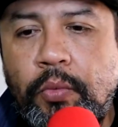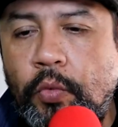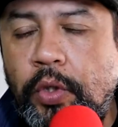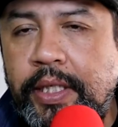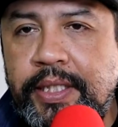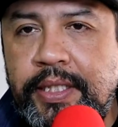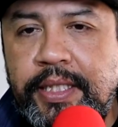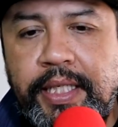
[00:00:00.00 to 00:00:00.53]

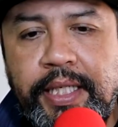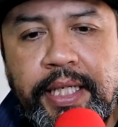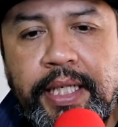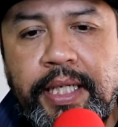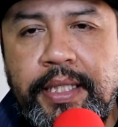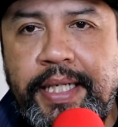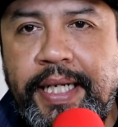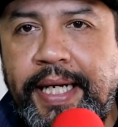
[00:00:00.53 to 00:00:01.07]
1
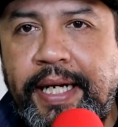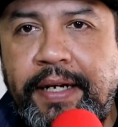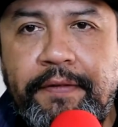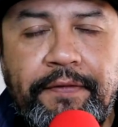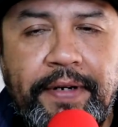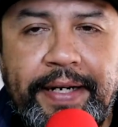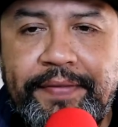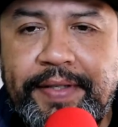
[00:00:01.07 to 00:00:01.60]
city a day,
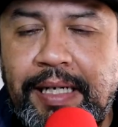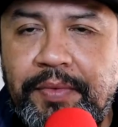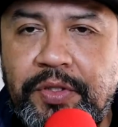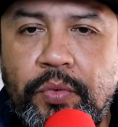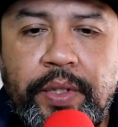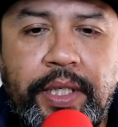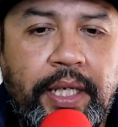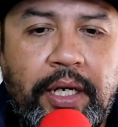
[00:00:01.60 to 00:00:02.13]
5
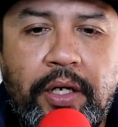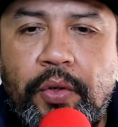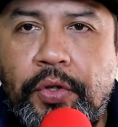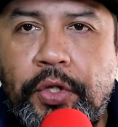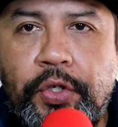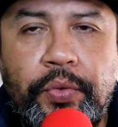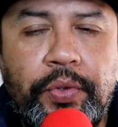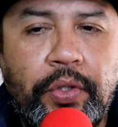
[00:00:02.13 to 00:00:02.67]
times a week. I go
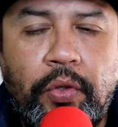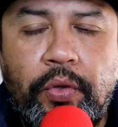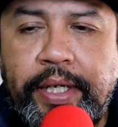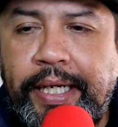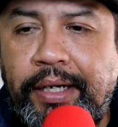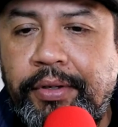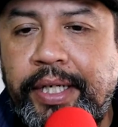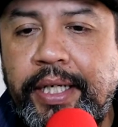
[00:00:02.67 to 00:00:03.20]
through the whole
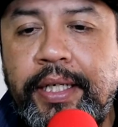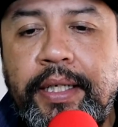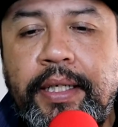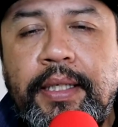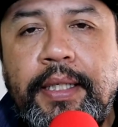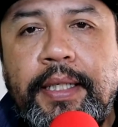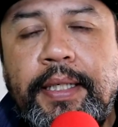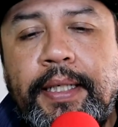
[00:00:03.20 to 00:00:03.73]
county.
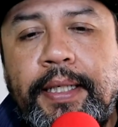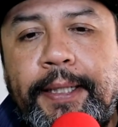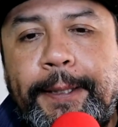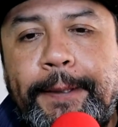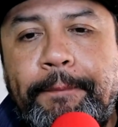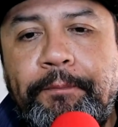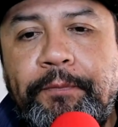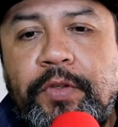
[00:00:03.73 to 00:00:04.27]

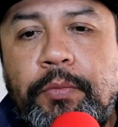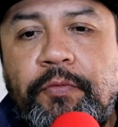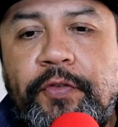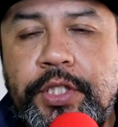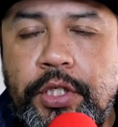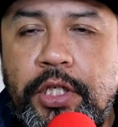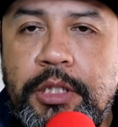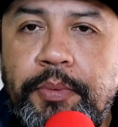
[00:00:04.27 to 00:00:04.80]

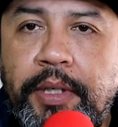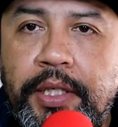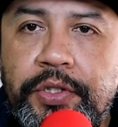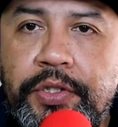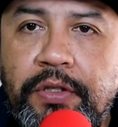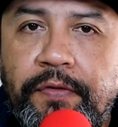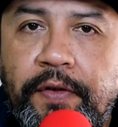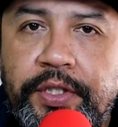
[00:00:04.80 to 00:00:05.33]
Visit our
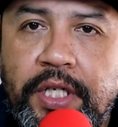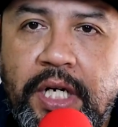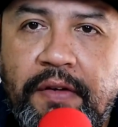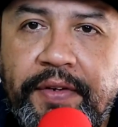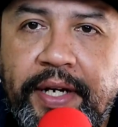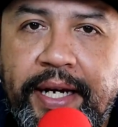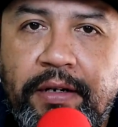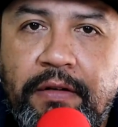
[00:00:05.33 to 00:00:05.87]
sponsor,
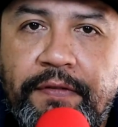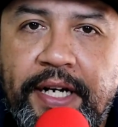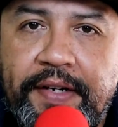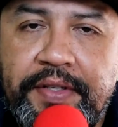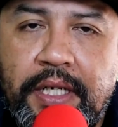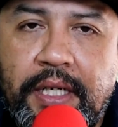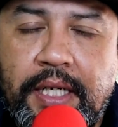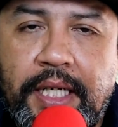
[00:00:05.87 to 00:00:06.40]

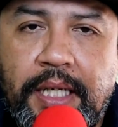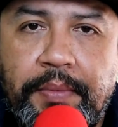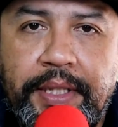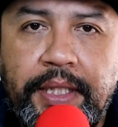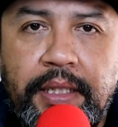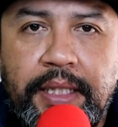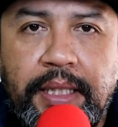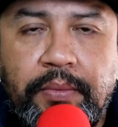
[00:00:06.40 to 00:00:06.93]
FreshCoffee805.com.
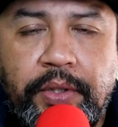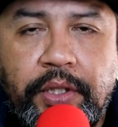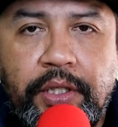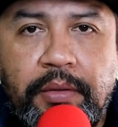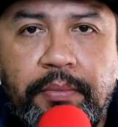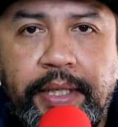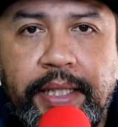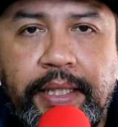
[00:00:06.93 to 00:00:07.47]
Without them, we
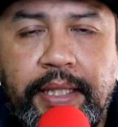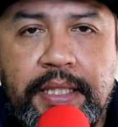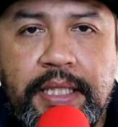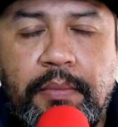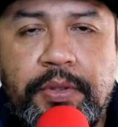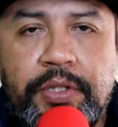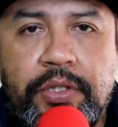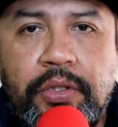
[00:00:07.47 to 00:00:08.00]
couldn't make these
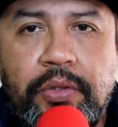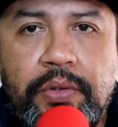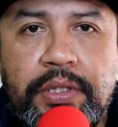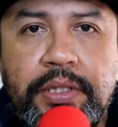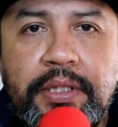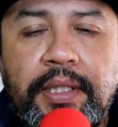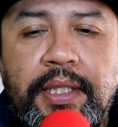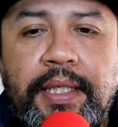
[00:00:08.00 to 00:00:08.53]

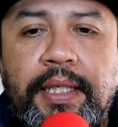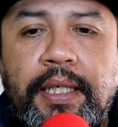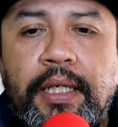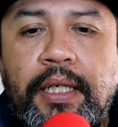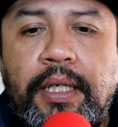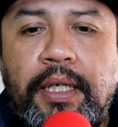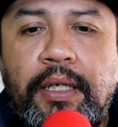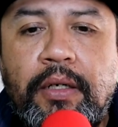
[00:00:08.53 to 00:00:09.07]
episodes.
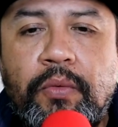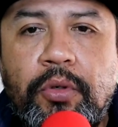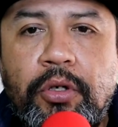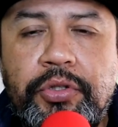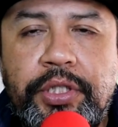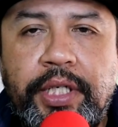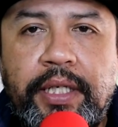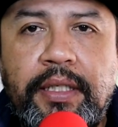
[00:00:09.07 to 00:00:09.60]

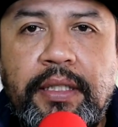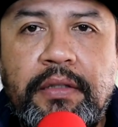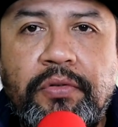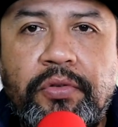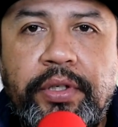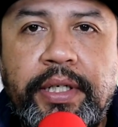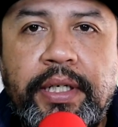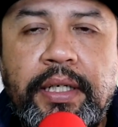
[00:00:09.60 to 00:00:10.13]
Roasting and
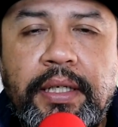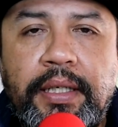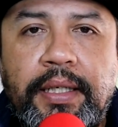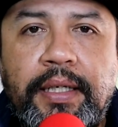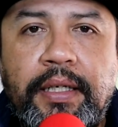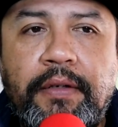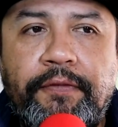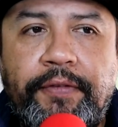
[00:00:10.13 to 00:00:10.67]
delivering
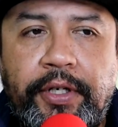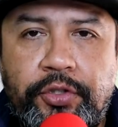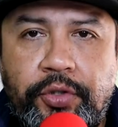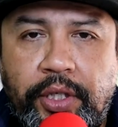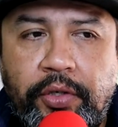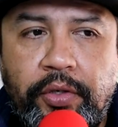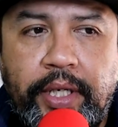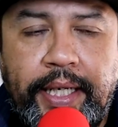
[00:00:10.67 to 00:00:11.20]
fair
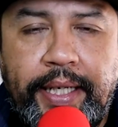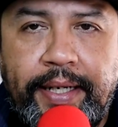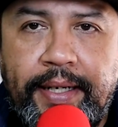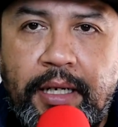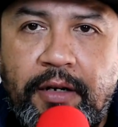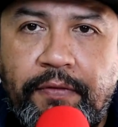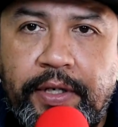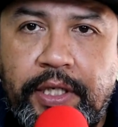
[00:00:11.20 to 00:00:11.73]
trade organic
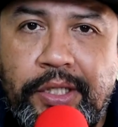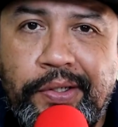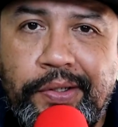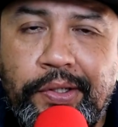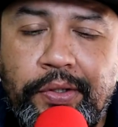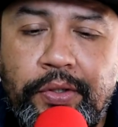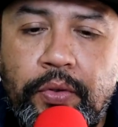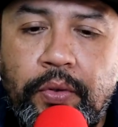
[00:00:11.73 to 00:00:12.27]
coffee to
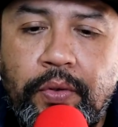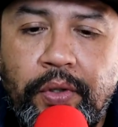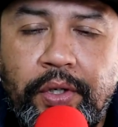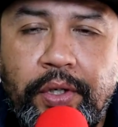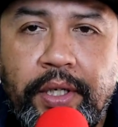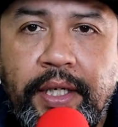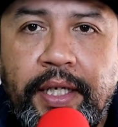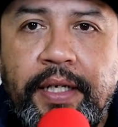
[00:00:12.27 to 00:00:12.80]
your
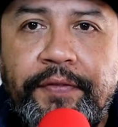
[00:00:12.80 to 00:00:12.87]
door.